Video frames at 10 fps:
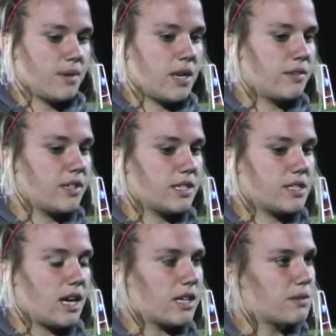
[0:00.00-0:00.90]
He really
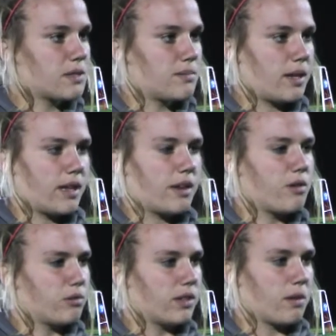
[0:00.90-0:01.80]
just talked to us about, like,
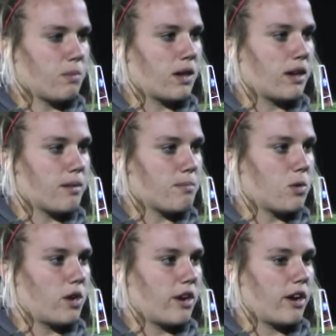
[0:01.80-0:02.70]
who really wanted it
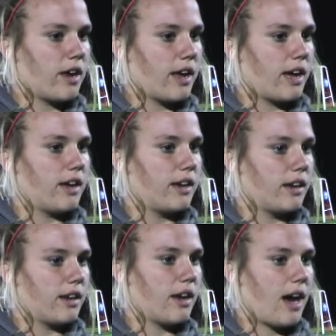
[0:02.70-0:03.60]
more
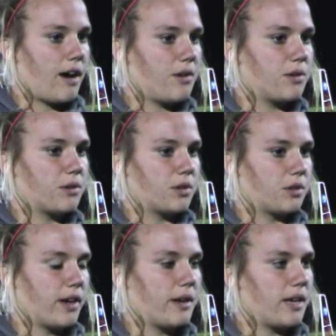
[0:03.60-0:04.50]
and how
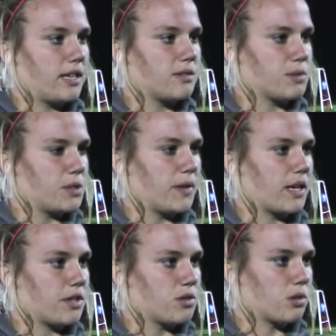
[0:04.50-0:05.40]
great Yankton was doing
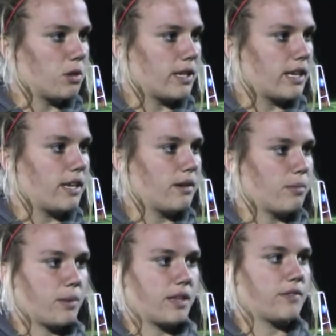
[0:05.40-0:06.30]
at controlling it
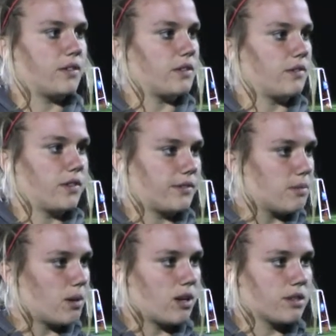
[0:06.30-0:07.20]
and winning the
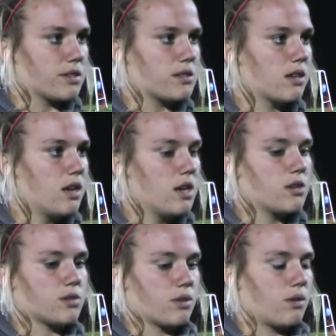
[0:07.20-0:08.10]
50-50 balls, mm-hmm.
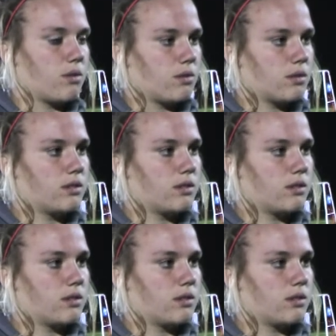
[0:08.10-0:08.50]
So.